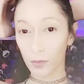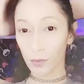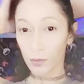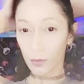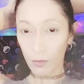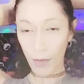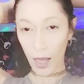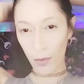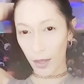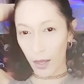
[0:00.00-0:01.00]

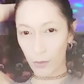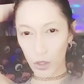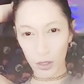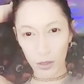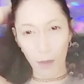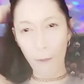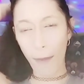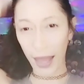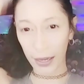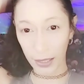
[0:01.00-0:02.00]
Maybe I'm just a
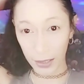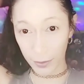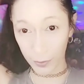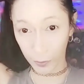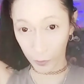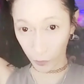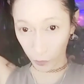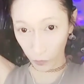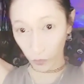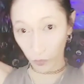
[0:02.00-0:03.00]
magnet.
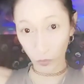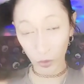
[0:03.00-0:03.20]
You know,